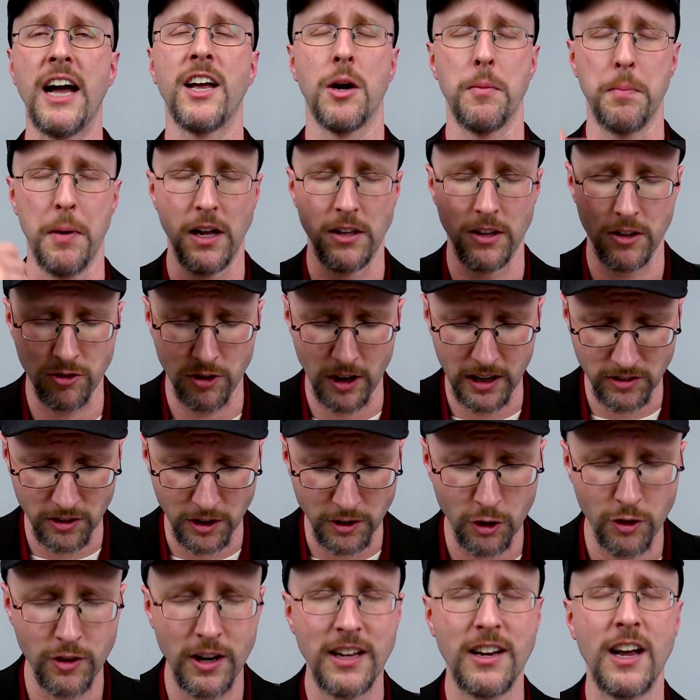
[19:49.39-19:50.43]
I apologize,
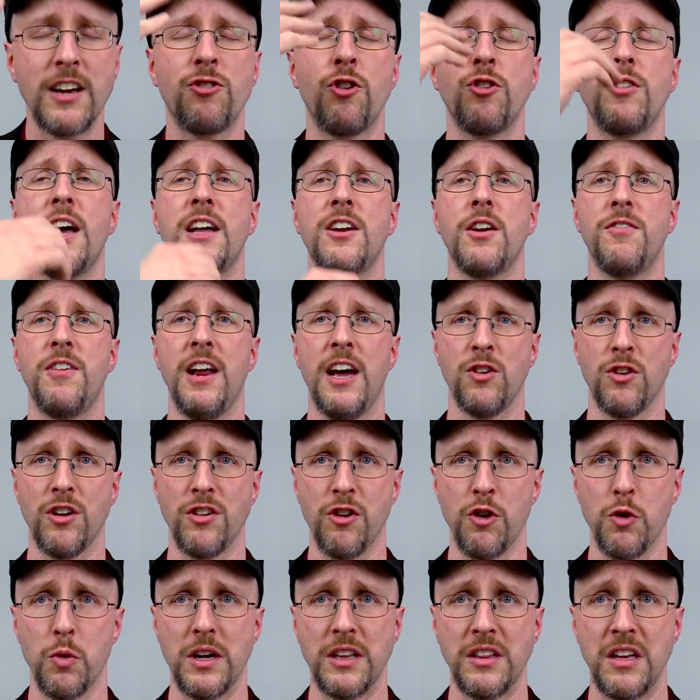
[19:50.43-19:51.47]
Internet. I should not have doubted
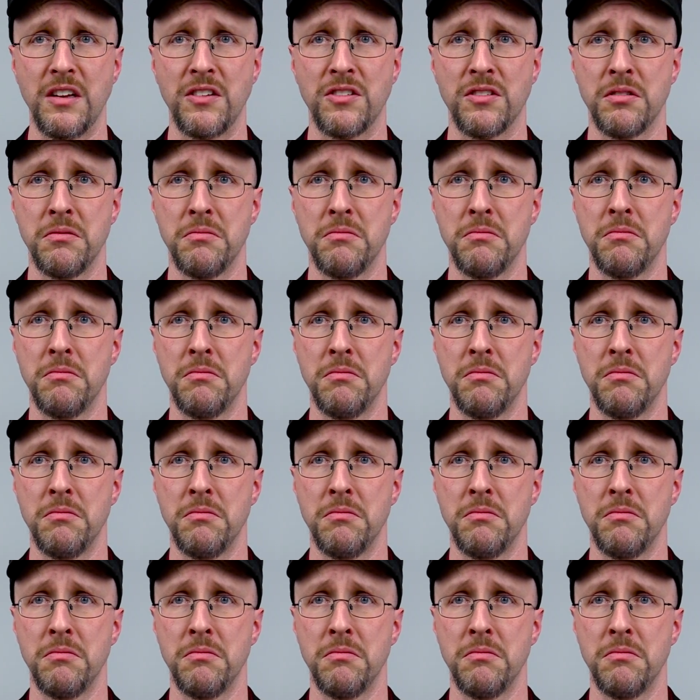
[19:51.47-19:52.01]
you on this.